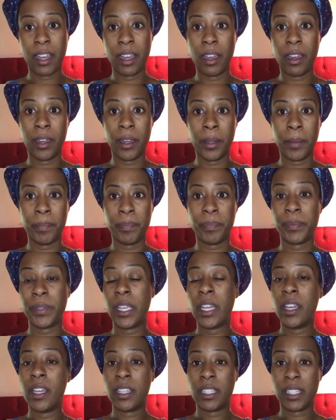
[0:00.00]

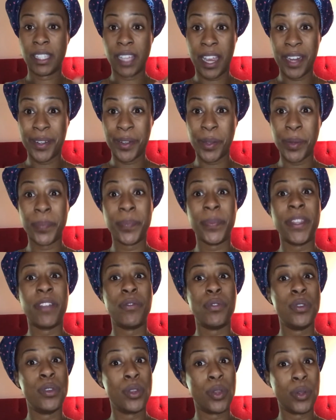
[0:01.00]
Side note, if
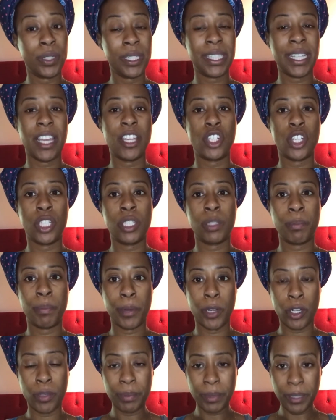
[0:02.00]
you notice, I just
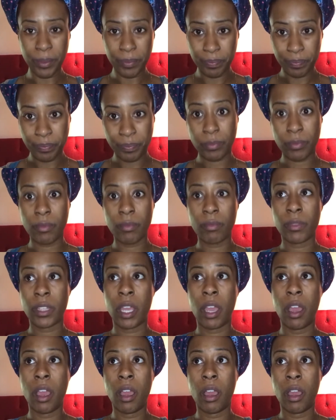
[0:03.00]
burped.
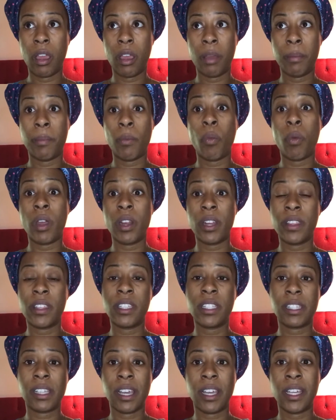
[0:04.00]
One of
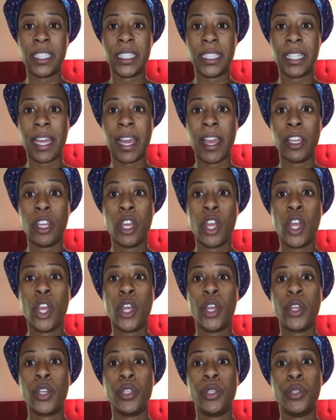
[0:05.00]
the signs that
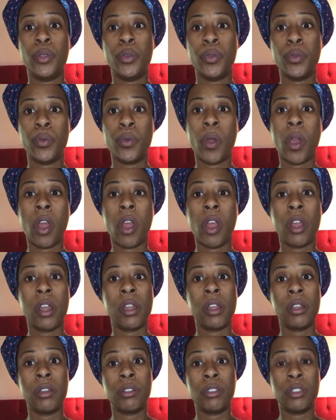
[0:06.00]
you
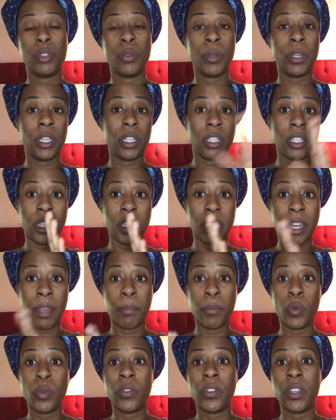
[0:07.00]
are doing good
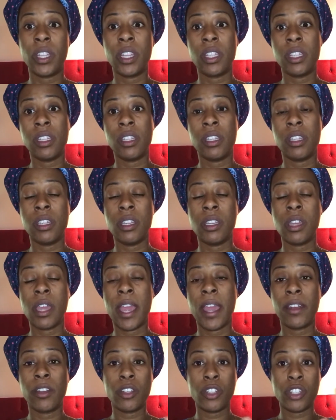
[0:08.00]
and moving the
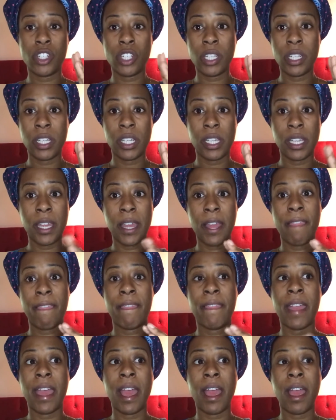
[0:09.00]
energy
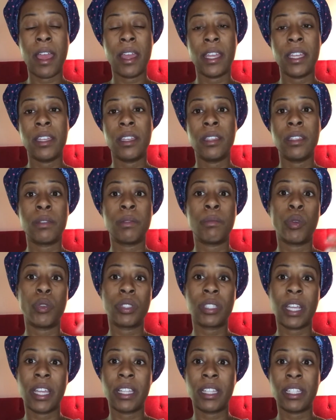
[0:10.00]
that is
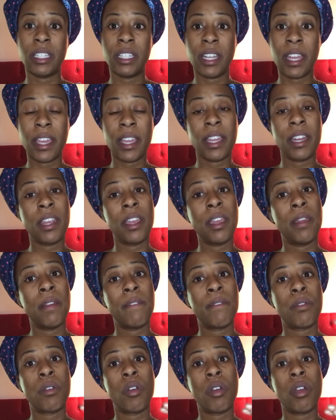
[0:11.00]
most likely
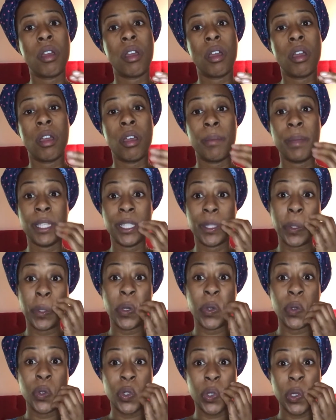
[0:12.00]
negative into a
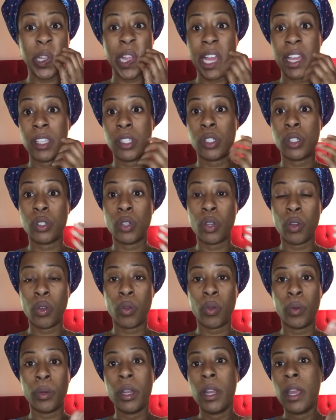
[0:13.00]
neutralized
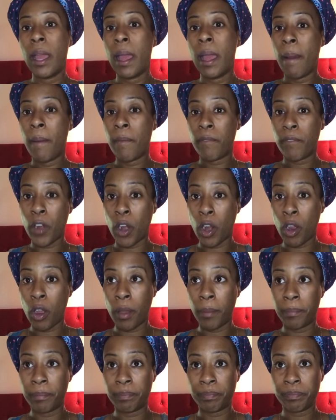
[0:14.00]
zone
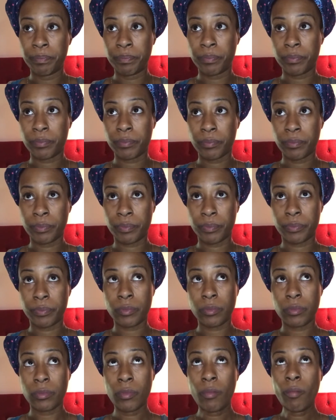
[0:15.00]
from
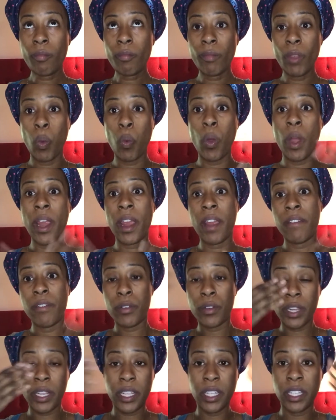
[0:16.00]

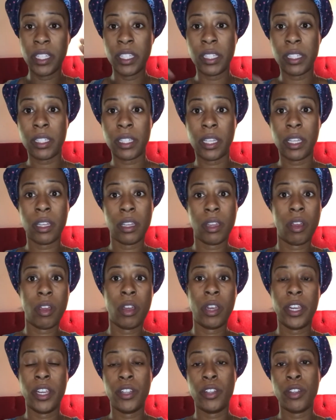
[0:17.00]
wherever it is
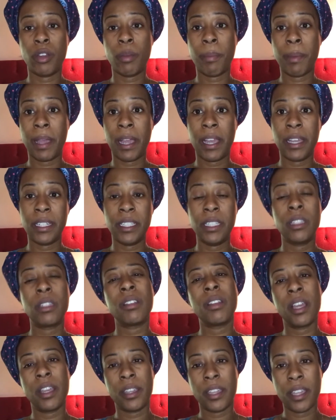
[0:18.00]
in your body.
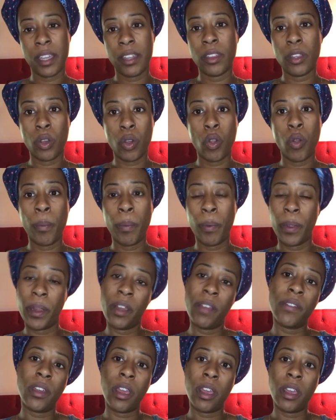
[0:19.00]
Again, the whole
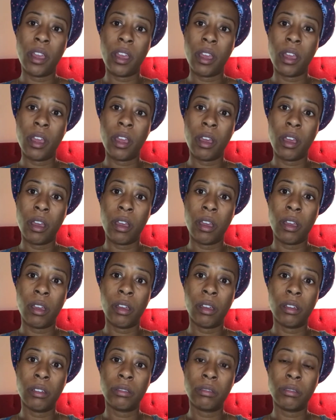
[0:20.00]
point
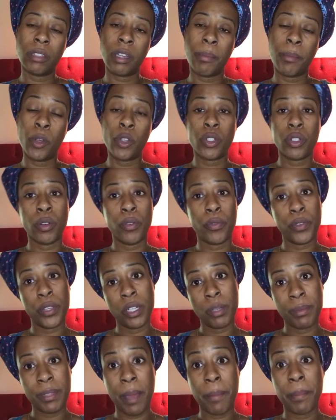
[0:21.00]
of emotional
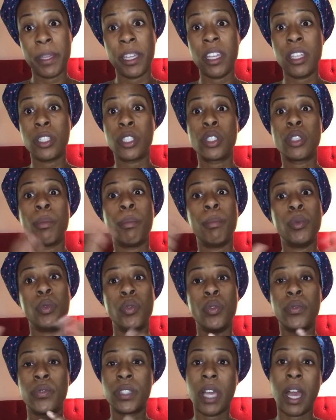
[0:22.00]
freedom tapping is to
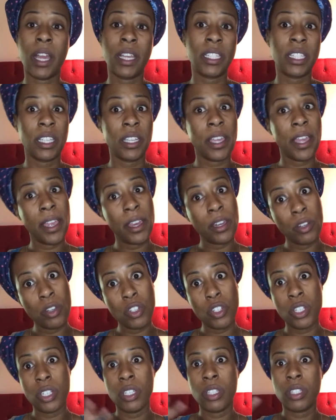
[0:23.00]
move toxic
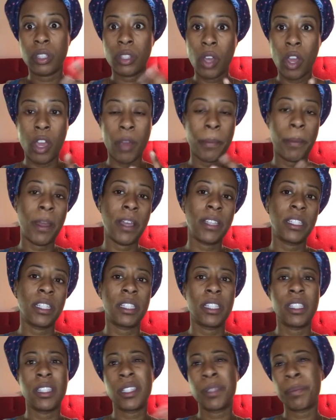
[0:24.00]
energies, thought
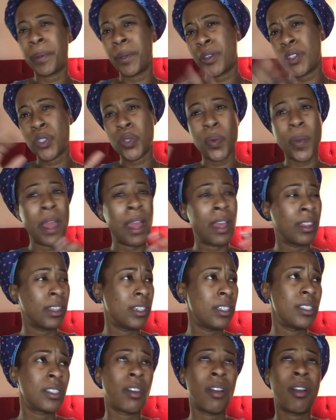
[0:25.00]
processes,
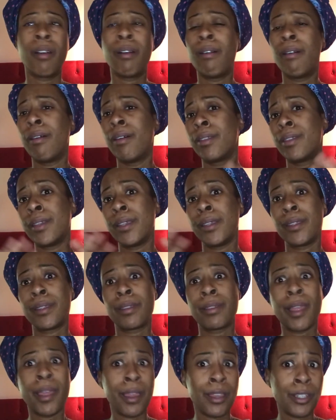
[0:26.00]
spiritualities, all these
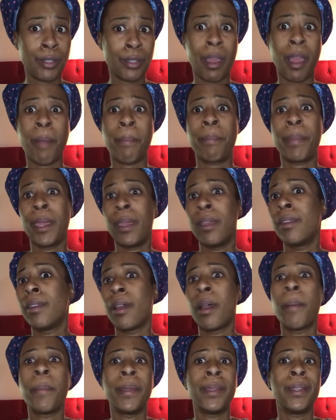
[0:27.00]
things you got pinned
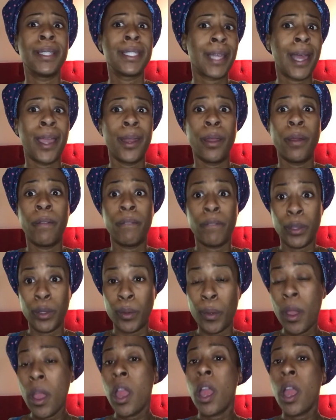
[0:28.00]
up inside of you.